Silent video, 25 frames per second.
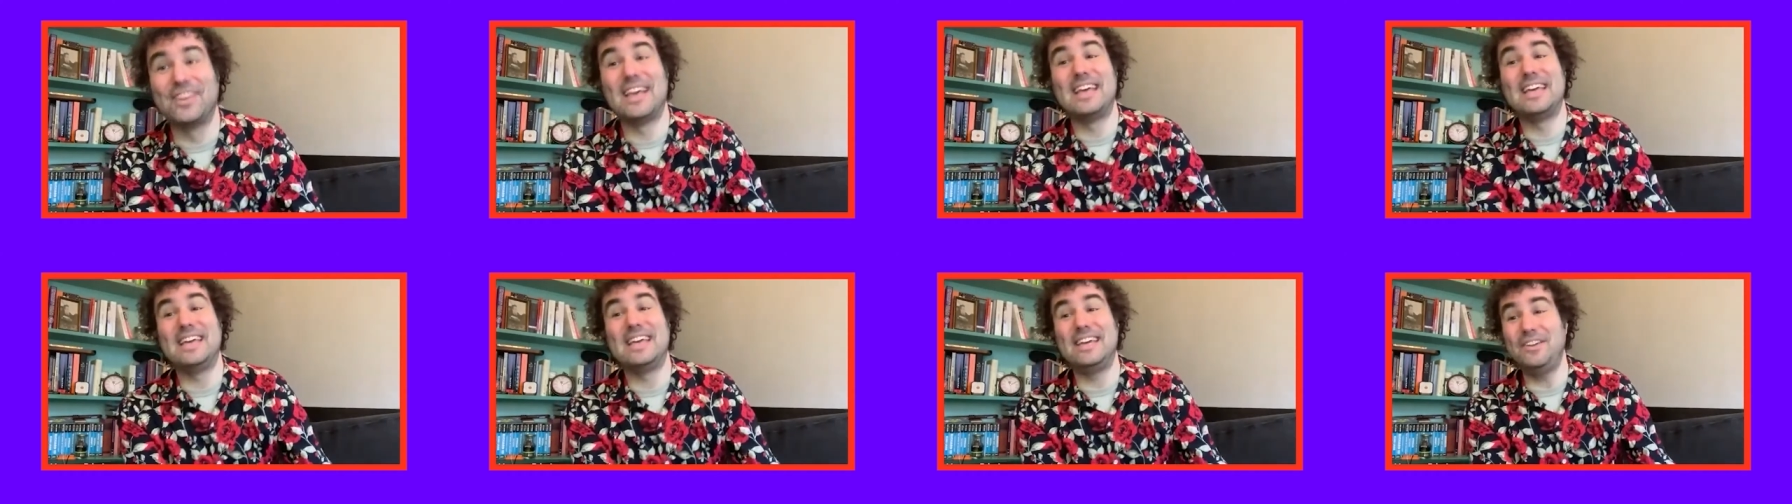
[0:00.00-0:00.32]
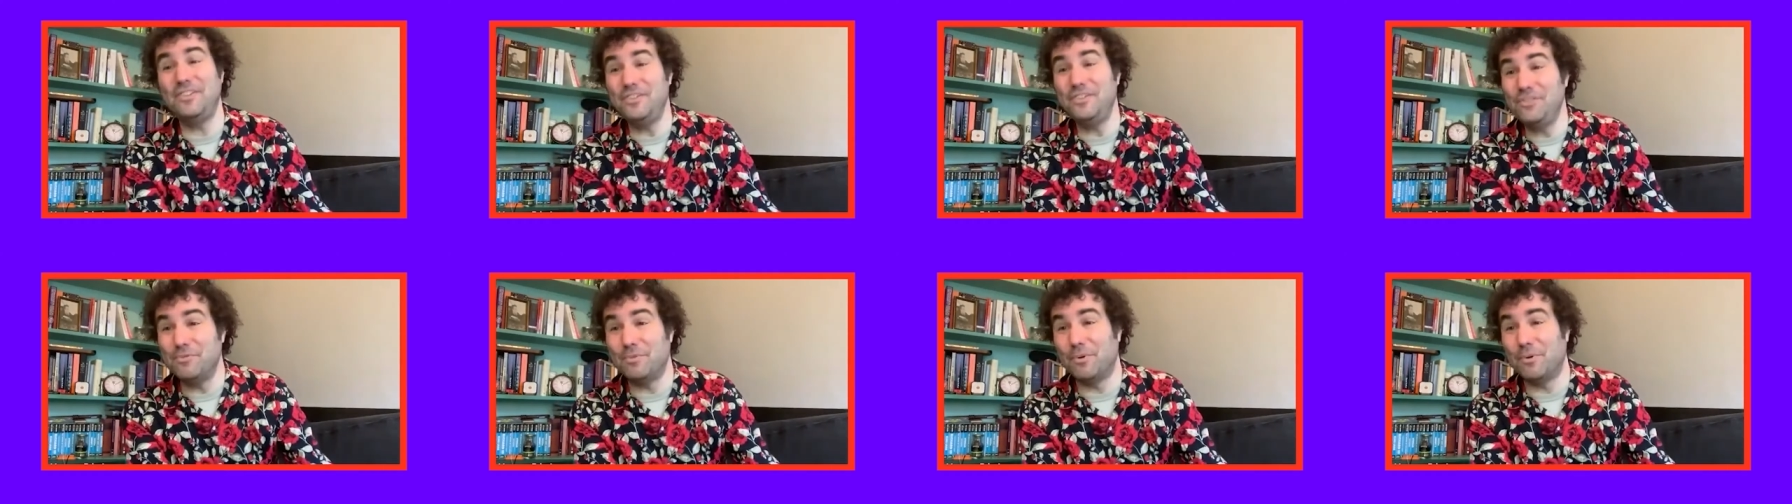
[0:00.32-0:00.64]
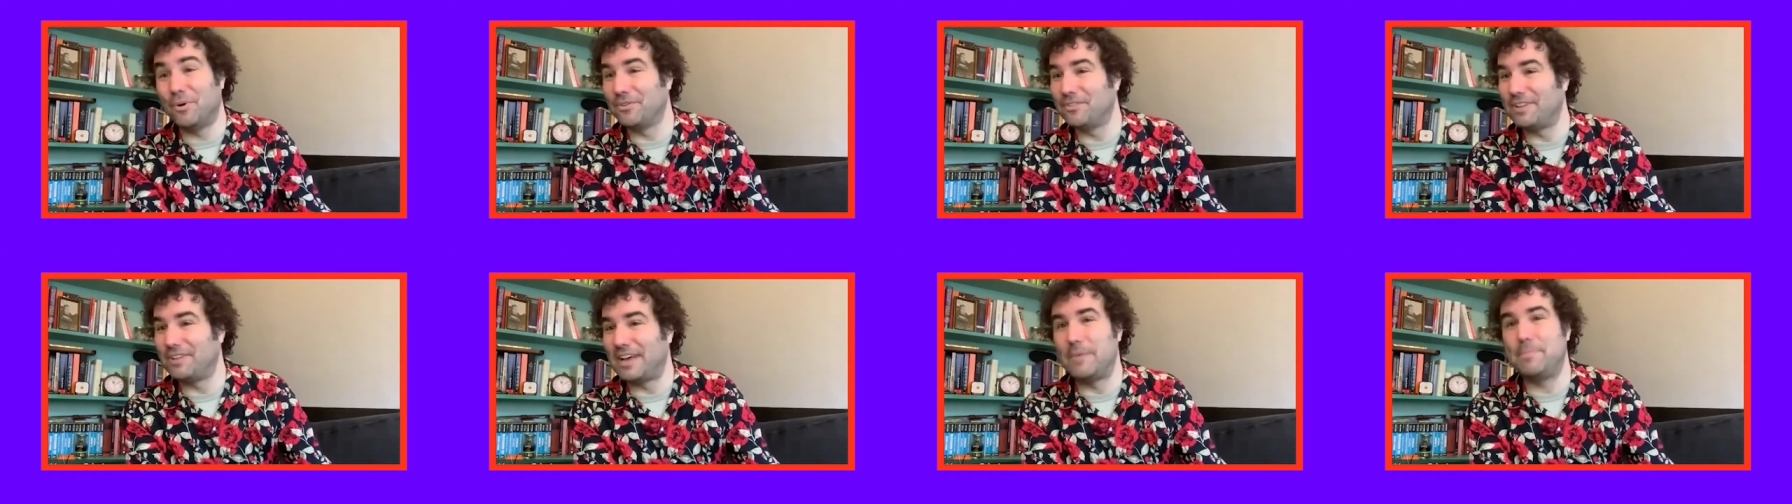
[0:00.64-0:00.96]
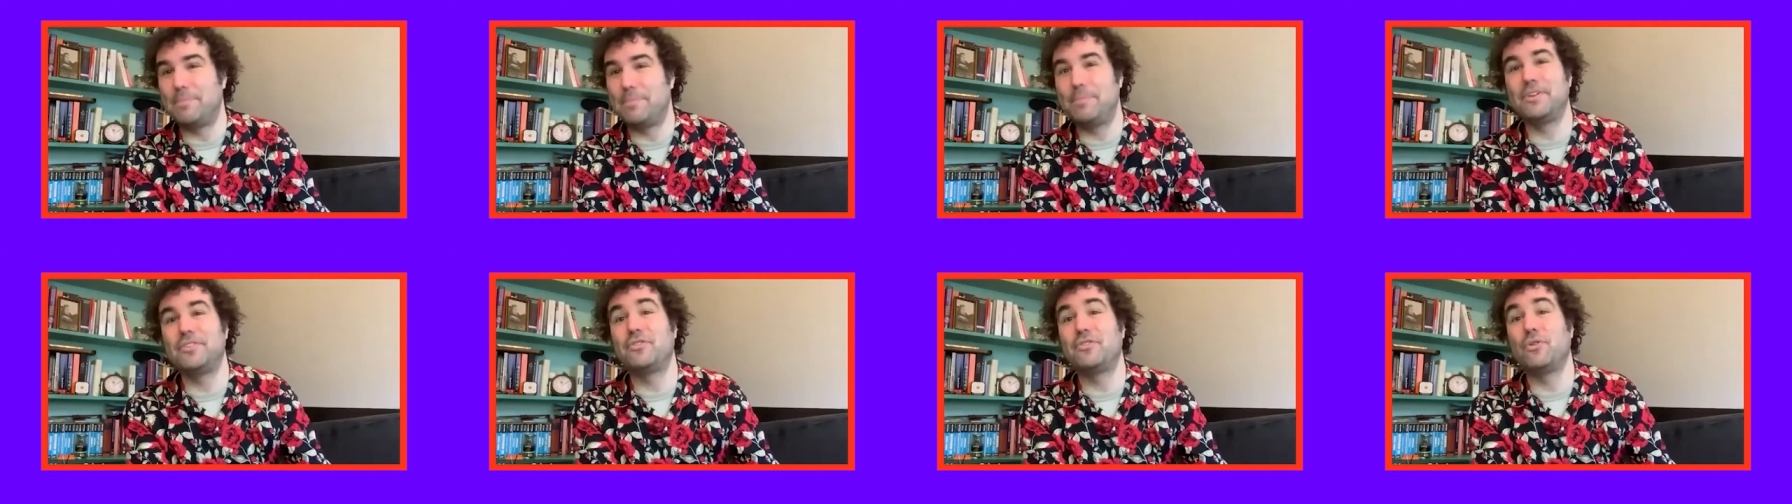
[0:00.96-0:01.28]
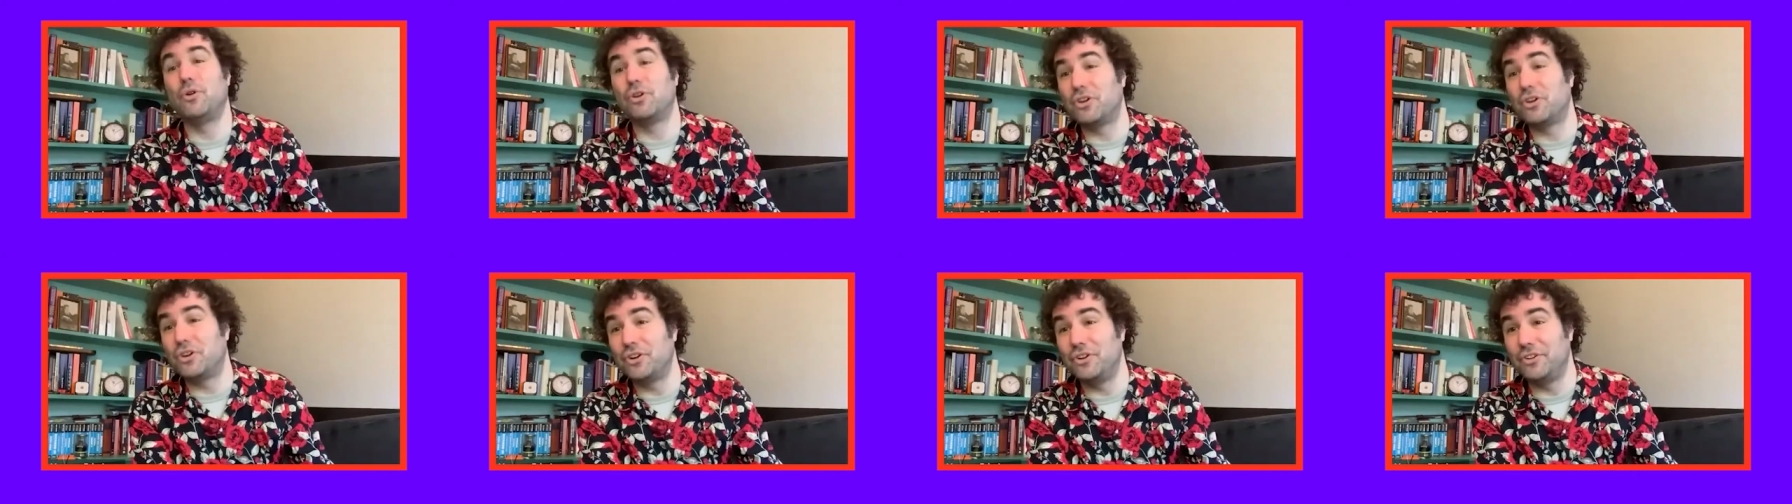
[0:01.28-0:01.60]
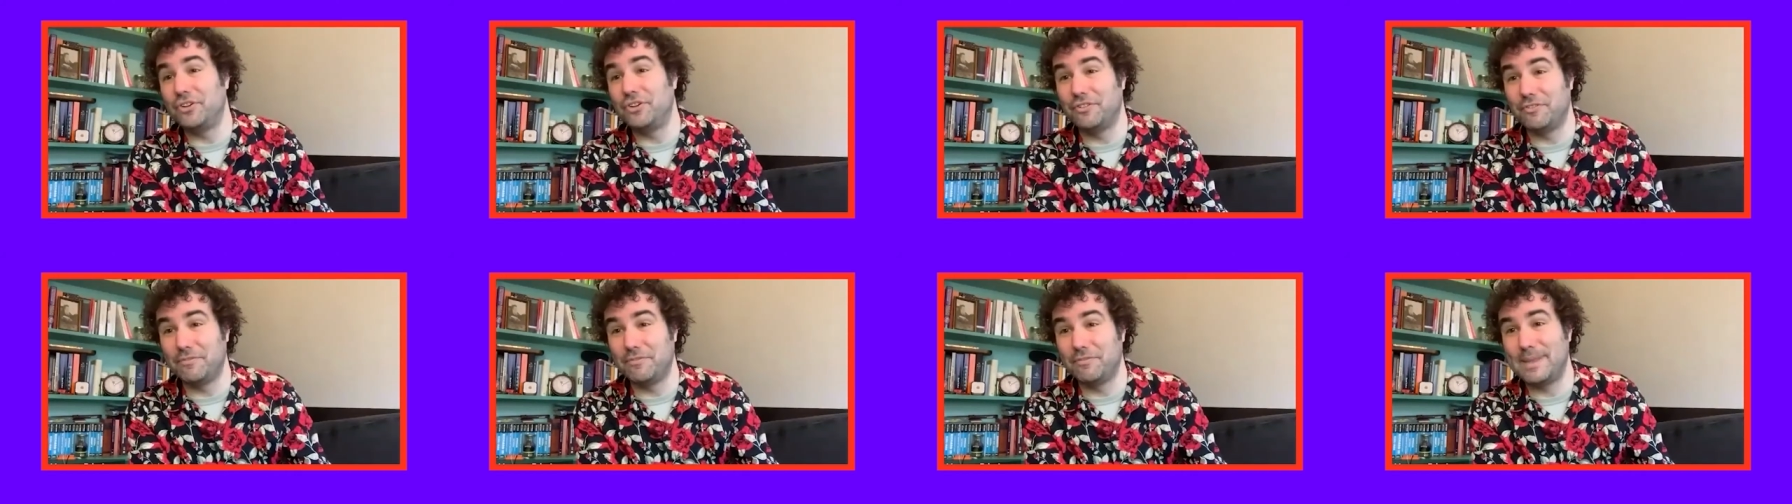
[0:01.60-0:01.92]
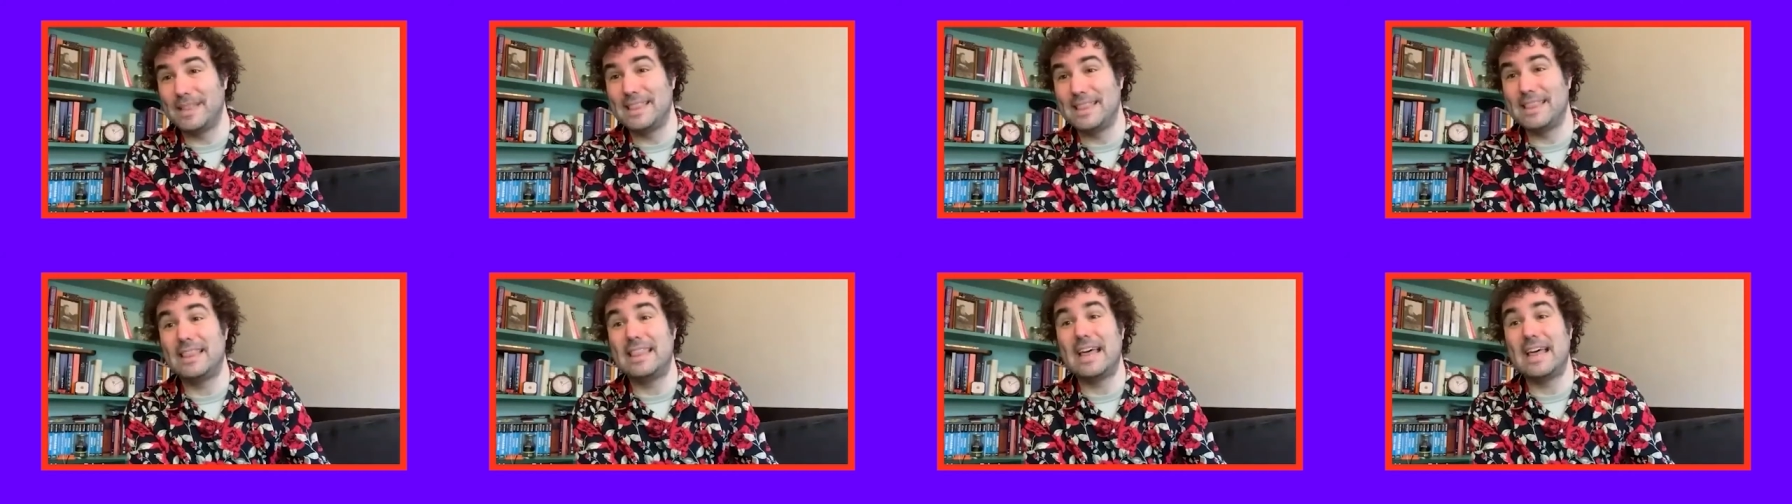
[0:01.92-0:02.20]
he knew what was happening, so it couldn't have been